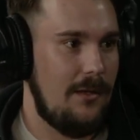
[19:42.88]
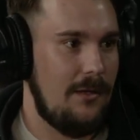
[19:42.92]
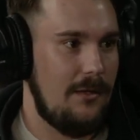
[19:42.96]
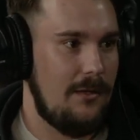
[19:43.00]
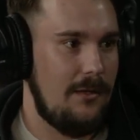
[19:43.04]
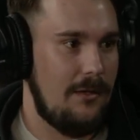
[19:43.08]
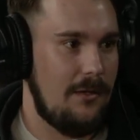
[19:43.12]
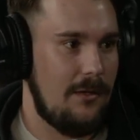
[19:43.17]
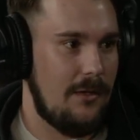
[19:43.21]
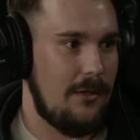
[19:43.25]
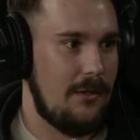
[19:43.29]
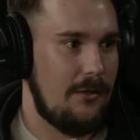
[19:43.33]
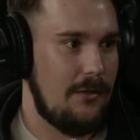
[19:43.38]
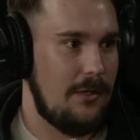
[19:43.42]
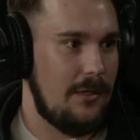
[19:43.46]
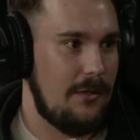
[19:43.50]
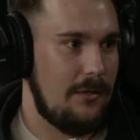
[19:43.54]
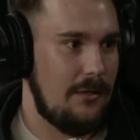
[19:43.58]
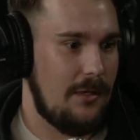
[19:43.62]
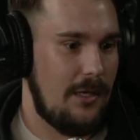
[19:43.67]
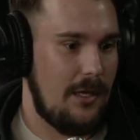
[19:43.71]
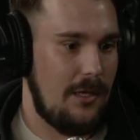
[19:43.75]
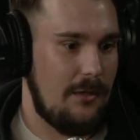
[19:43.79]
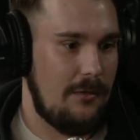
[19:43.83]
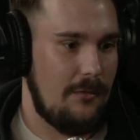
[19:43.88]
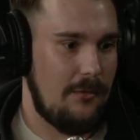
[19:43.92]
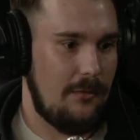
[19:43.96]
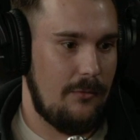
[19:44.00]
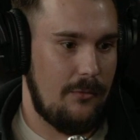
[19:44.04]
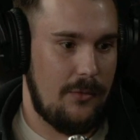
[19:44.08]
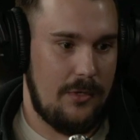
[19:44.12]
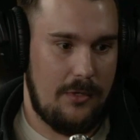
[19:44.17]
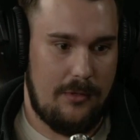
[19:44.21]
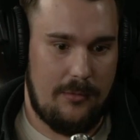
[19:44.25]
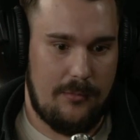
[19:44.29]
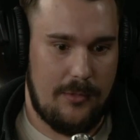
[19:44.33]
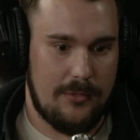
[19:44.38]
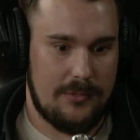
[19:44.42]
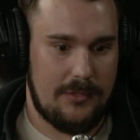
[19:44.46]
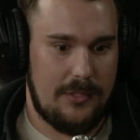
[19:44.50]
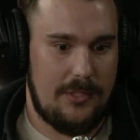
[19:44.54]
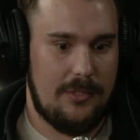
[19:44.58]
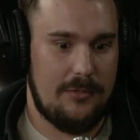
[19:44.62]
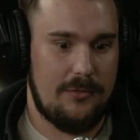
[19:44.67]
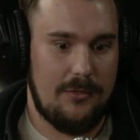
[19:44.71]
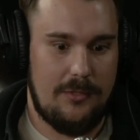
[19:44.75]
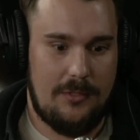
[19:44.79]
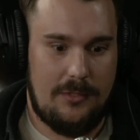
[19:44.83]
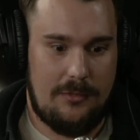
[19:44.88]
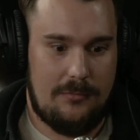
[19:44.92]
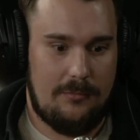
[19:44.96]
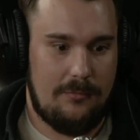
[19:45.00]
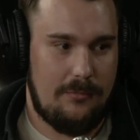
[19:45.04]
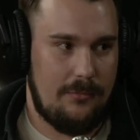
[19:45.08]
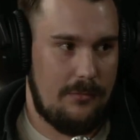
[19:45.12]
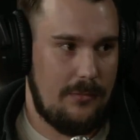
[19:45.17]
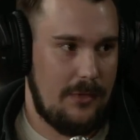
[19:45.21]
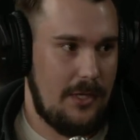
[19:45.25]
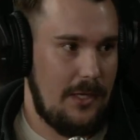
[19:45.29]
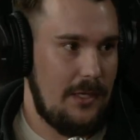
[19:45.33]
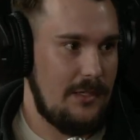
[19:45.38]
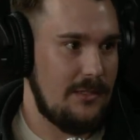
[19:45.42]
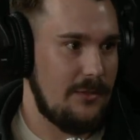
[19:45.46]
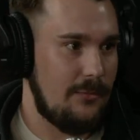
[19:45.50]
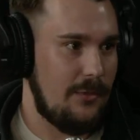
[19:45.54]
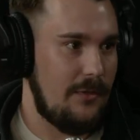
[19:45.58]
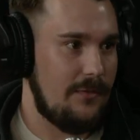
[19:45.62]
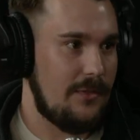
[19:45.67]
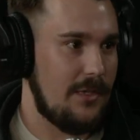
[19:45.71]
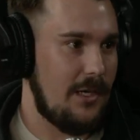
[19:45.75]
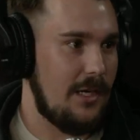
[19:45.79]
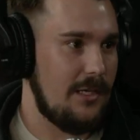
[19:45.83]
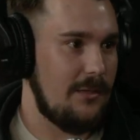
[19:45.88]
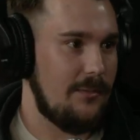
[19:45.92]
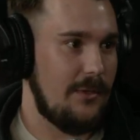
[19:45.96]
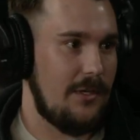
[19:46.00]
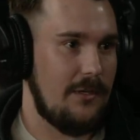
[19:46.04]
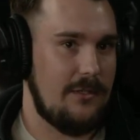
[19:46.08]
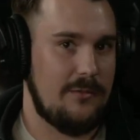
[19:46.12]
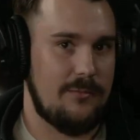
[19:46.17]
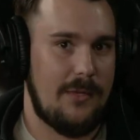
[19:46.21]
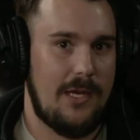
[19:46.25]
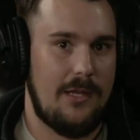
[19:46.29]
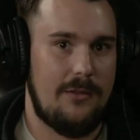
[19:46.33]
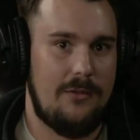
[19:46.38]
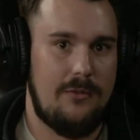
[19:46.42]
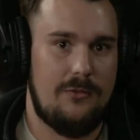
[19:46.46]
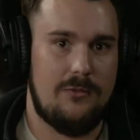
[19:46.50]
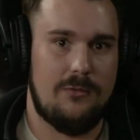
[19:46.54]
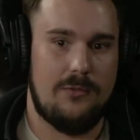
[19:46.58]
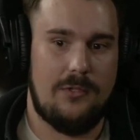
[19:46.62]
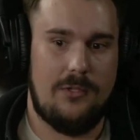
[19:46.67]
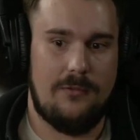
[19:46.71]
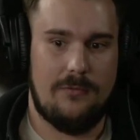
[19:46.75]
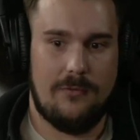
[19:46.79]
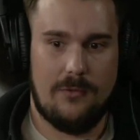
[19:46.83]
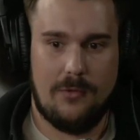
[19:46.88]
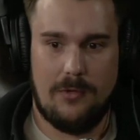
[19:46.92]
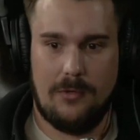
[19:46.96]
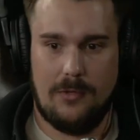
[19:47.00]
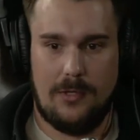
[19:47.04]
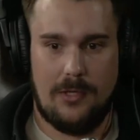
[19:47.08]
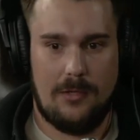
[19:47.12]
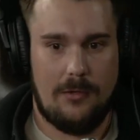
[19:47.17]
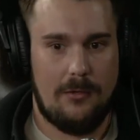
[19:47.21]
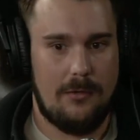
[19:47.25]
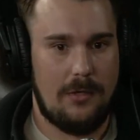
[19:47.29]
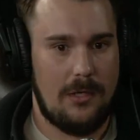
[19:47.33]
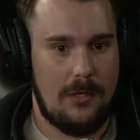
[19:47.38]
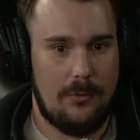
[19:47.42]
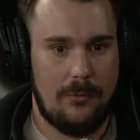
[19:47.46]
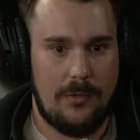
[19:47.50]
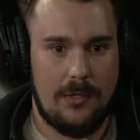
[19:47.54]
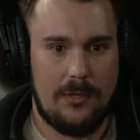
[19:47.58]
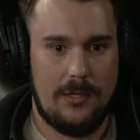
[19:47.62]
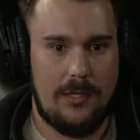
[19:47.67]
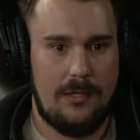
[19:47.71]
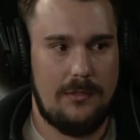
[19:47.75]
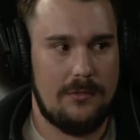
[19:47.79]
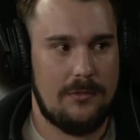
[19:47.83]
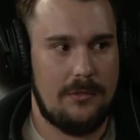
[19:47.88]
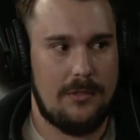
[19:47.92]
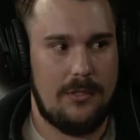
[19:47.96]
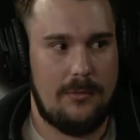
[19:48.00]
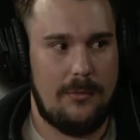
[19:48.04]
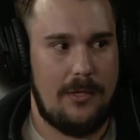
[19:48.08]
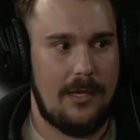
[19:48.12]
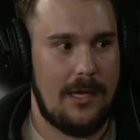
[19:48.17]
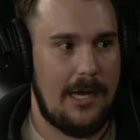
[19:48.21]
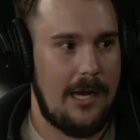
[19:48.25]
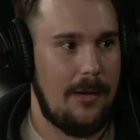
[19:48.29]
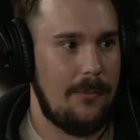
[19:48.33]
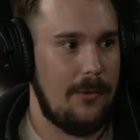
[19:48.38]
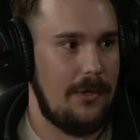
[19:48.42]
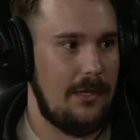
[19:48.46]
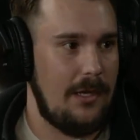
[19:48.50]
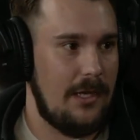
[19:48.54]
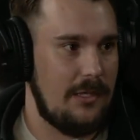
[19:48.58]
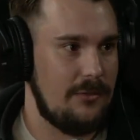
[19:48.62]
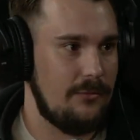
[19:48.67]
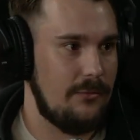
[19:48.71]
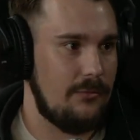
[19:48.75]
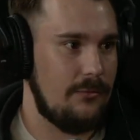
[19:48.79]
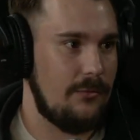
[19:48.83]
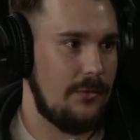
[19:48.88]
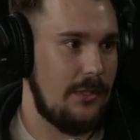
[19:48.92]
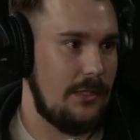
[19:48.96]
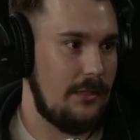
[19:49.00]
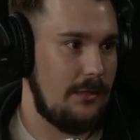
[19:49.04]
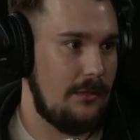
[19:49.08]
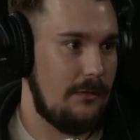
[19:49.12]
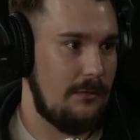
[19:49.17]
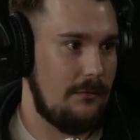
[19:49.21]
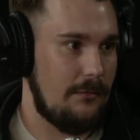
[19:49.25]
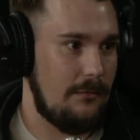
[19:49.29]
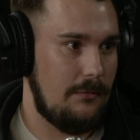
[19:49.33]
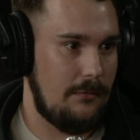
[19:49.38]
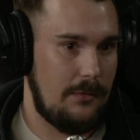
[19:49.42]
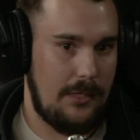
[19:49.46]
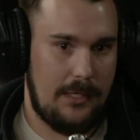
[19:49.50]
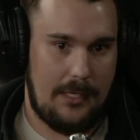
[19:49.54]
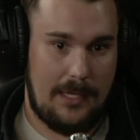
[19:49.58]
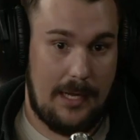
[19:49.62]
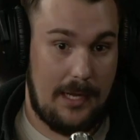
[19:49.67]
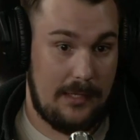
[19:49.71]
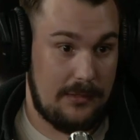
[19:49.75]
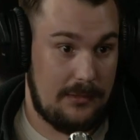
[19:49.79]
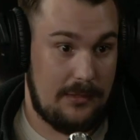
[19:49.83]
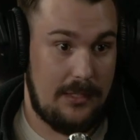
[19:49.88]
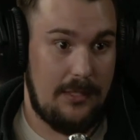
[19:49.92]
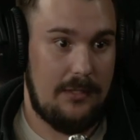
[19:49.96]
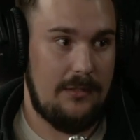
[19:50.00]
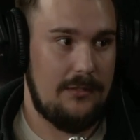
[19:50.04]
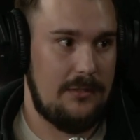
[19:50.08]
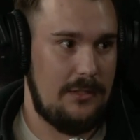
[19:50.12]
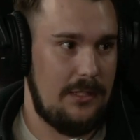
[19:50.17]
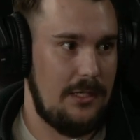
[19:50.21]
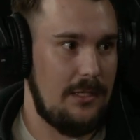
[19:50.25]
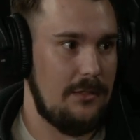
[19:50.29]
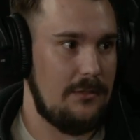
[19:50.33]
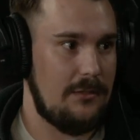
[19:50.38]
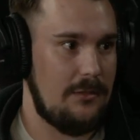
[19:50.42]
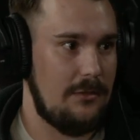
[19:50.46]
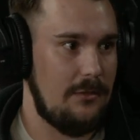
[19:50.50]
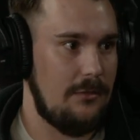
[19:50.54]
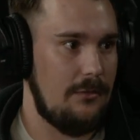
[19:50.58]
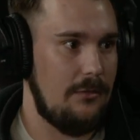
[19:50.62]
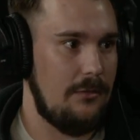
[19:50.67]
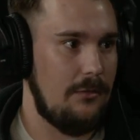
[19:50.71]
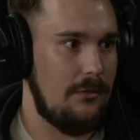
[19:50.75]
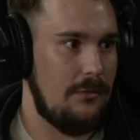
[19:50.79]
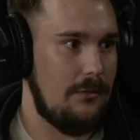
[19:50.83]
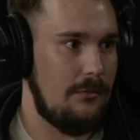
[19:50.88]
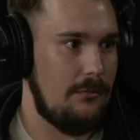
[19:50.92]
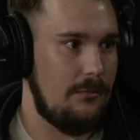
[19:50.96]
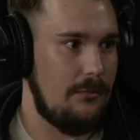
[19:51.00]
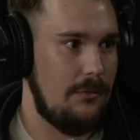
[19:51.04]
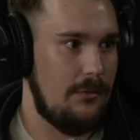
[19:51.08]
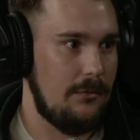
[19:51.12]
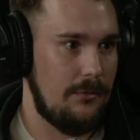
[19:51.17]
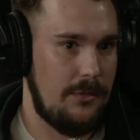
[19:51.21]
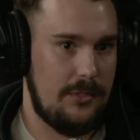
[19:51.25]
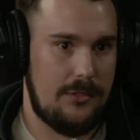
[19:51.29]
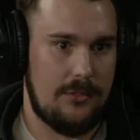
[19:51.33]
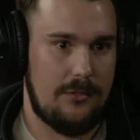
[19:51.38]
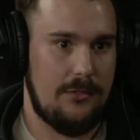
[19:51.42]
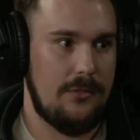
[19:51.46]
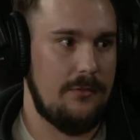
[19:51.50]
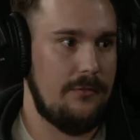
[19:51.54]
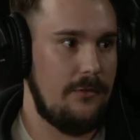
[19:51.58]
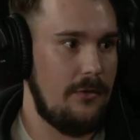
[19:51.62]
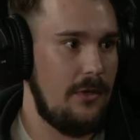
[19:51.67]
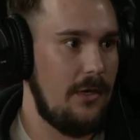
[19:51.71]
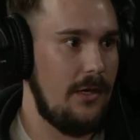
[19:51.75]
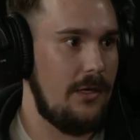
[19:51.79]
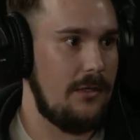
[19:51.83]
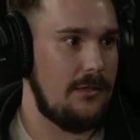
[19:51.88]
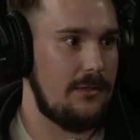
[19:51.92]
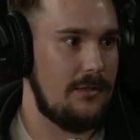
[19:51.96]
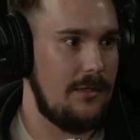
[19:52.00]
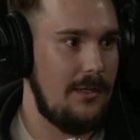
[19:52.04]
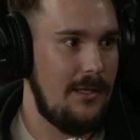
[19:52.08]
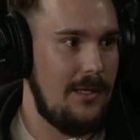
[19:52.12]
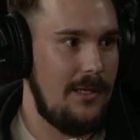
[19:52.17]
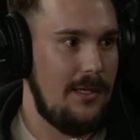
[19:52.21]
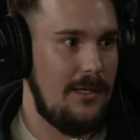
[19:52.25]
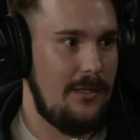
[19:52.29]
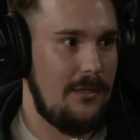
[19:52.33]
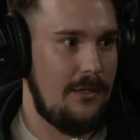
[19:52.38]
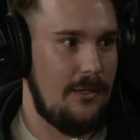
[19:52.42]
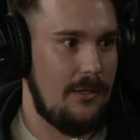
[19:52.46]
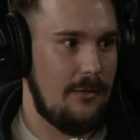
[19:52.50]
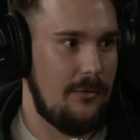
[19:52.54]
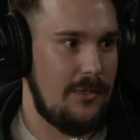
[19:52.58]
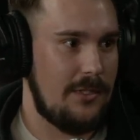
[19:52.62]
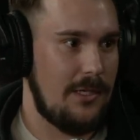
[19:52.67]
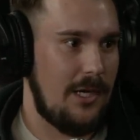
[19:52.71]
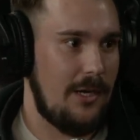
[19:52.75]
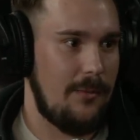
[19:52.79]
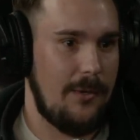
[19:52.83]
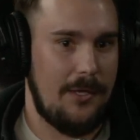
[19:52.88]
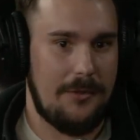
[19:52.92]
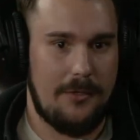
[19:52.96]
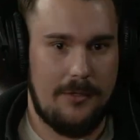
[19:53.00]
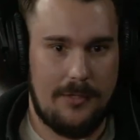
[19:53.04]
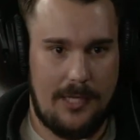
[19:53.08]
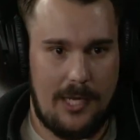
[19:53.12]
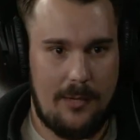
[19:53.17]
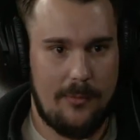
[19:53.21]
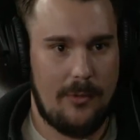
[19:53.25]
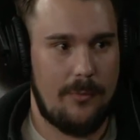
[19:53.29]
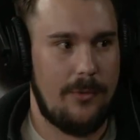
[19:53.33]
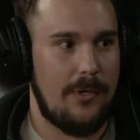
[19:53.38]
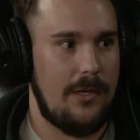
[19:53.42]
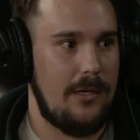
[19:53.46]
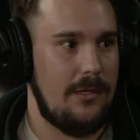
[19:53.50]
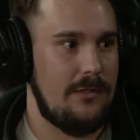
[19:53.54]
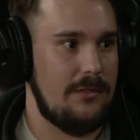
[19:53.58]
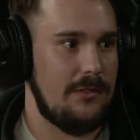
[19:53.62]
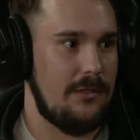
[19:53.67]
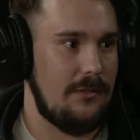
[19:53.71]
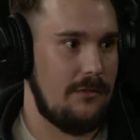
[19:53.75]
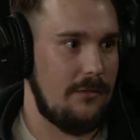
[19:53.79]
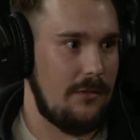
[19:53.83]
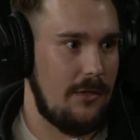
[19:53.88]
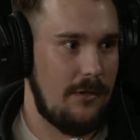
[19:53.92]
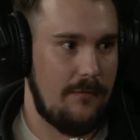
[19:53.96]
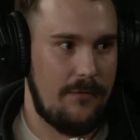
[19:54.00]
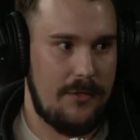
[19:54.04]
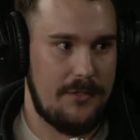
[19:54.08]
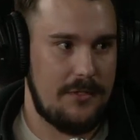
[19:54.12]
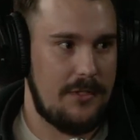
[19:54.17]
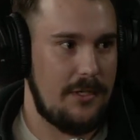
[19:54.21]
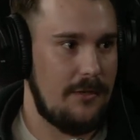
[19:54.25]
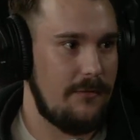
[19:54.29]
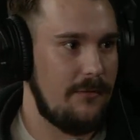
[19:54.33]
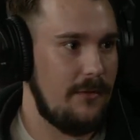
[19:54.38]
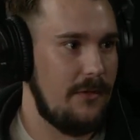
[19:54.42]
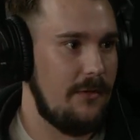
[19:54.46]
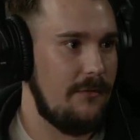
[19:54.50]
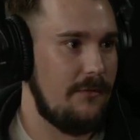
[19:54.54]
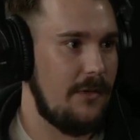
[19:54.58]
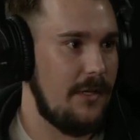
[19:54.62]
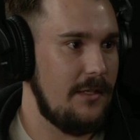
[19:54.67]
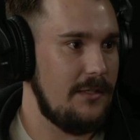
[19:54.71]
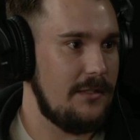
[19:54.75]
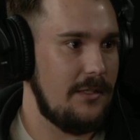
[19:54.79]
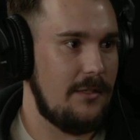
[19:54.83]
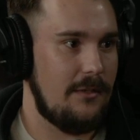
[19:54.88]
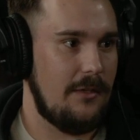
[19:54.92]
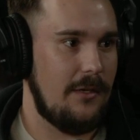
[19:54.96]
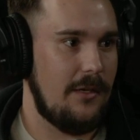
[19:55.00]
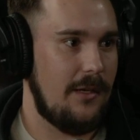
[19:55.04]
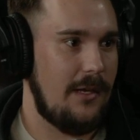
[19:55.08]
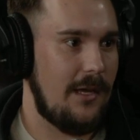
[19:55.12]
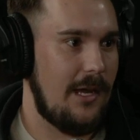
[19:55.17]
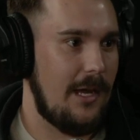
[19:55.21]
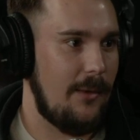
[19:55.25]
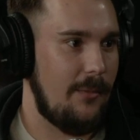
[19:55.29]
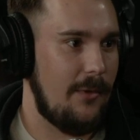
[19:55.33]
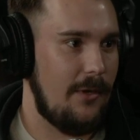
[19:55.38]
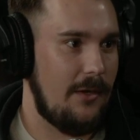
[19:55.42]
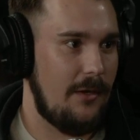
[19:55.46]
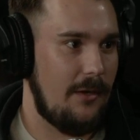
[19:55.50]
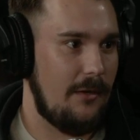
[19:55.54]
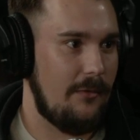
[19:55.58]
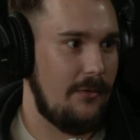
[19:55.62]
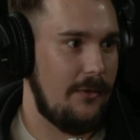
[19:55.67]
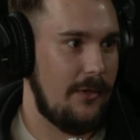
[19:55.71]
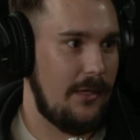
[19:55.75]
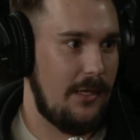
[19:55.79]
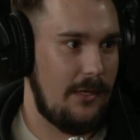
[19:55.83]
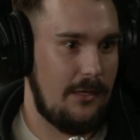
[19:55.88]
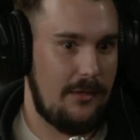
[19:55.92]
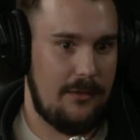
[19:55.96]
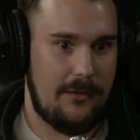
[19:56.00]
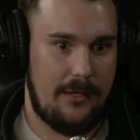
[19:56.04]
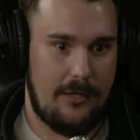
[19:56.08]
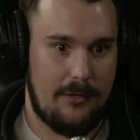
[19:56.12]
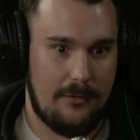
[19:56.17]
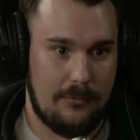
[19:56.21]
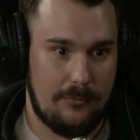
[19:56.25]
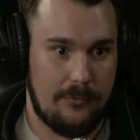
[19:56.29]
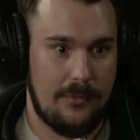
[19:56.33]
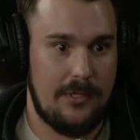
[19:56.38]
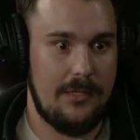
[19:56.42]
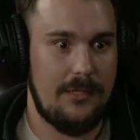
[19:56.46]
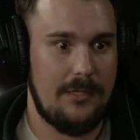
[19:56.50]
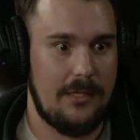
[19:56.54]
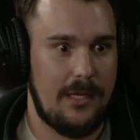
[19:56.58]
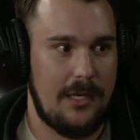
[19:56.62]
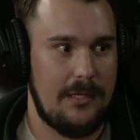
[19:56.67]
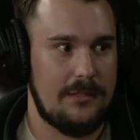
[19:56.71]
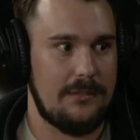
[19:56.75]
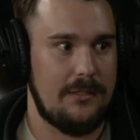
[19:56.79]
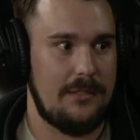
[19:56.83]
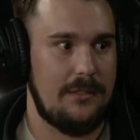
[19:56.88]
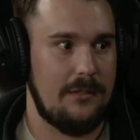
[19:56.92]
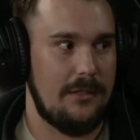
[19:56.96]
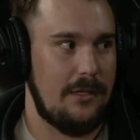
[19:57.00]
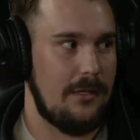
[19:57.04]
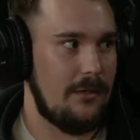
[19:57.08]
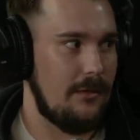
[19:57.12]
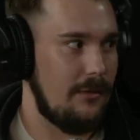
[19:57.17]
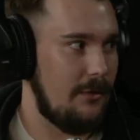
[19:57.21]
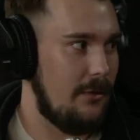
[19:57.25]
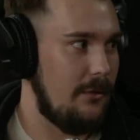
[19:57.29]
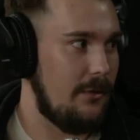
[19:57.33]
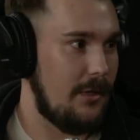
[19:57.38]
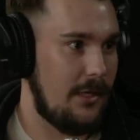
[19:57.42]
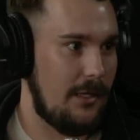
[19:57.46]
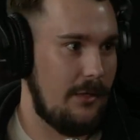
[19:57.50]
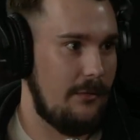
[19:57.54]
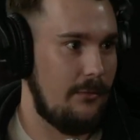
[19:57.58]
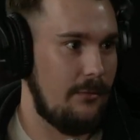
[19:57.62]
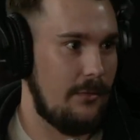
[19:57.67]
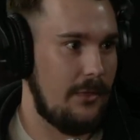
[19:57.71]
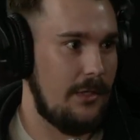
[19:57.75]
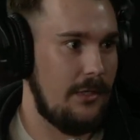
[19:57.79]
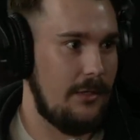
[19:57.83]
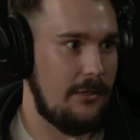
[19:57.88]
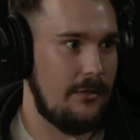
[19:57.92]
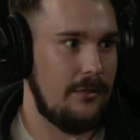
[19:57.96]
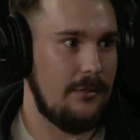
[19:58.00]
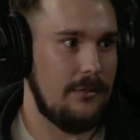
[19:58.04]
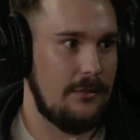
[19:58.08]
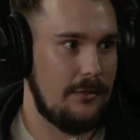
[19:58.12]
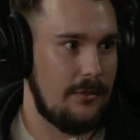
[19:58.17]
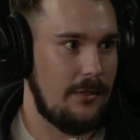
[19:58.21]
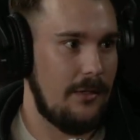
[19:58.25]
you know and and one of the most intriguing things that we've talked about is Matthew 24. Like, okay, what things are going to be happening as what, like, as things get to the return of Christ? You know, right. we talk about the labor pains of, of these different events that are going to happen, and they they are realizing like, okay, we are,